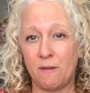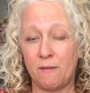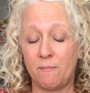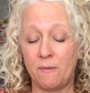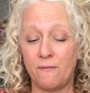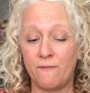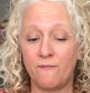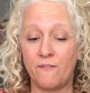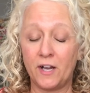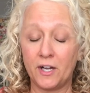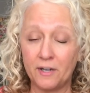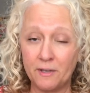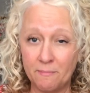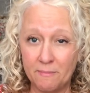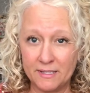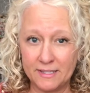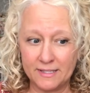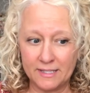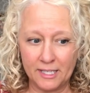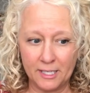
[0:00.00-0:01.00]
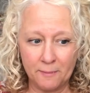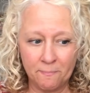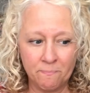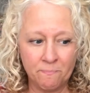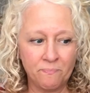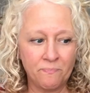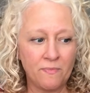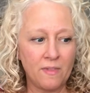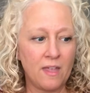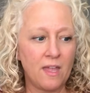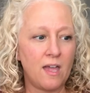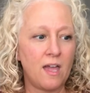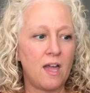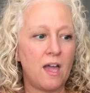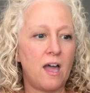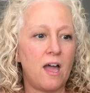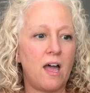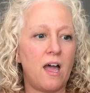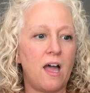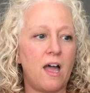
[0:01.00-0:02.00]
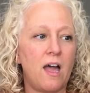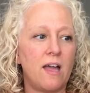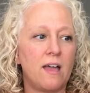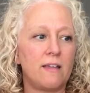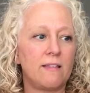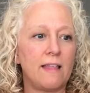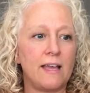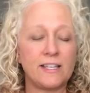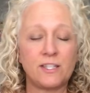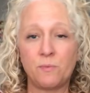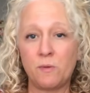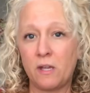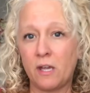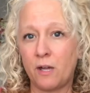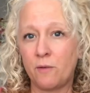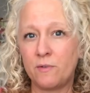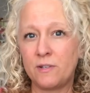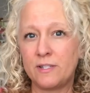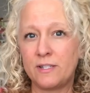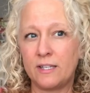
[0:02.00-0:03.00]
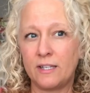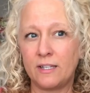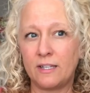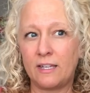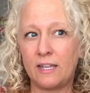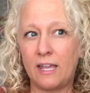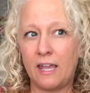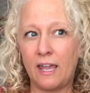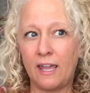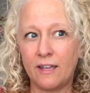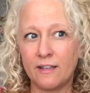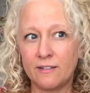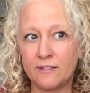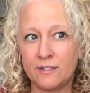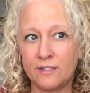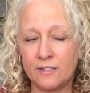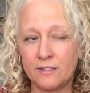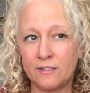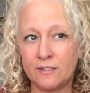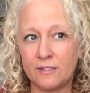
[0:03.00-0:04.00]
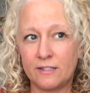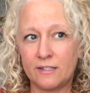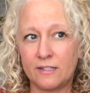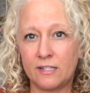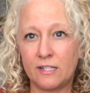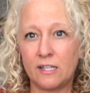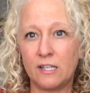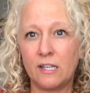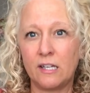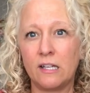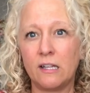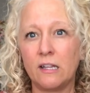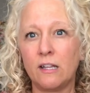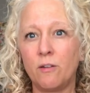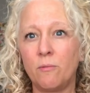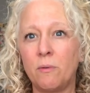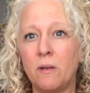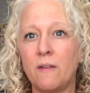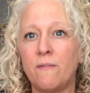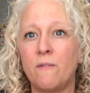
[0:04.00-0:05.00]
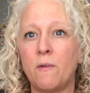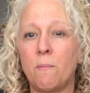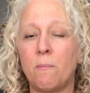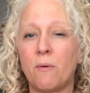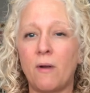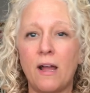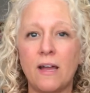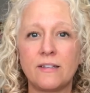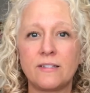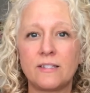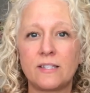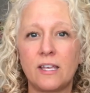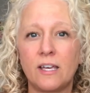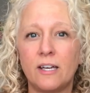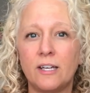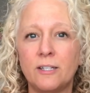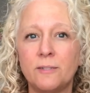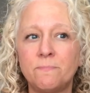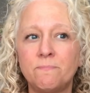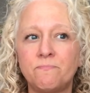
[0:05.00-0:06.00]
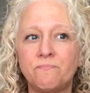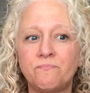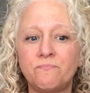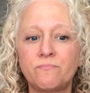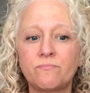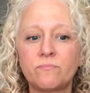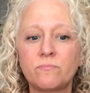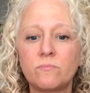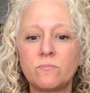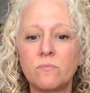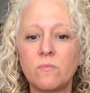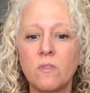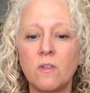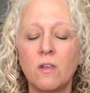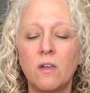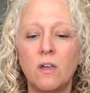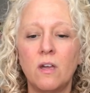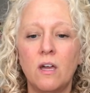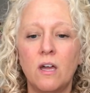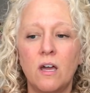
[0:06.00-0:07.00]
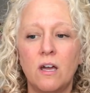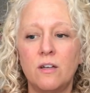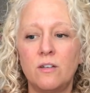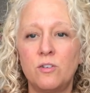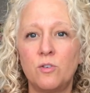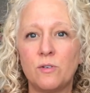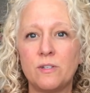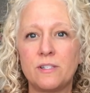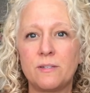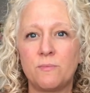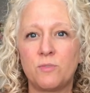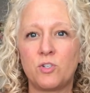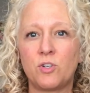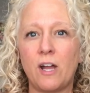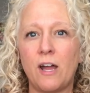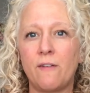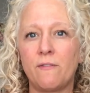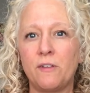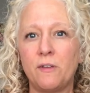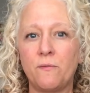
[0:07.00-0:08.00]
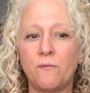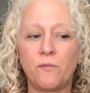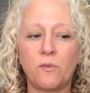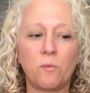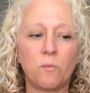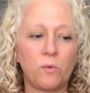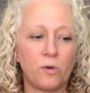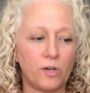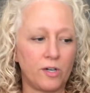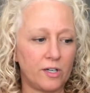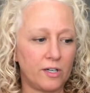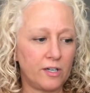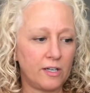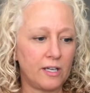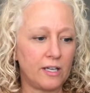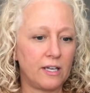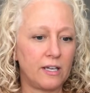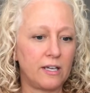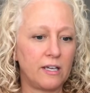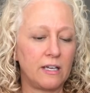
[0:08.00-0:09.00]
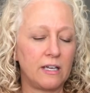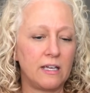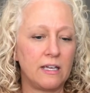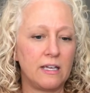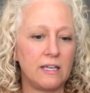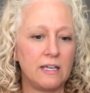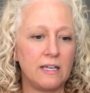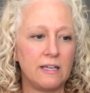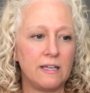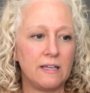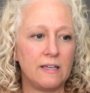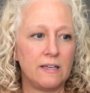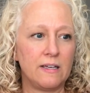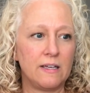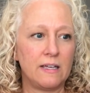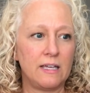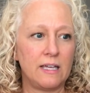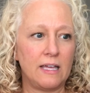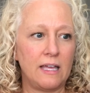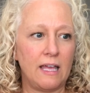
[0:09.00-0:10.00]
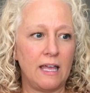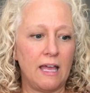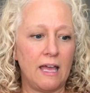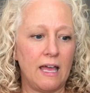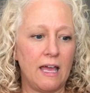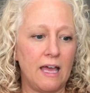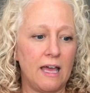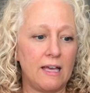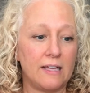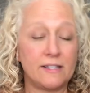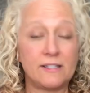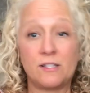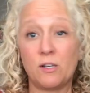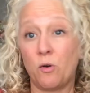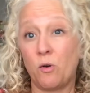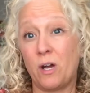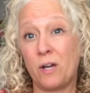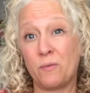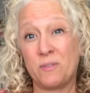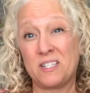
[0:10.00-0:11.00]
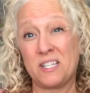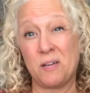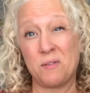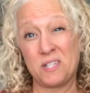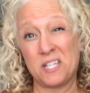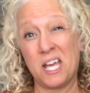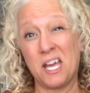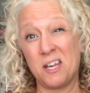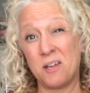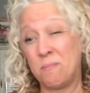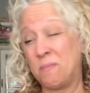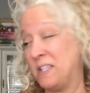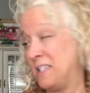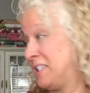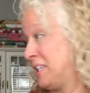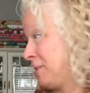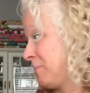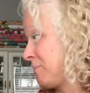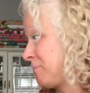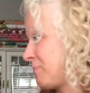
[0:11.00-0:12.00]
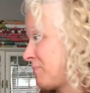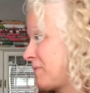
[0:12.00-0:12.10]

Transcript: I've been very busy. Last week I was in Kansas and a little bit of Nebraska doing some traveling for work. Uh, so I was, I was kind of busy.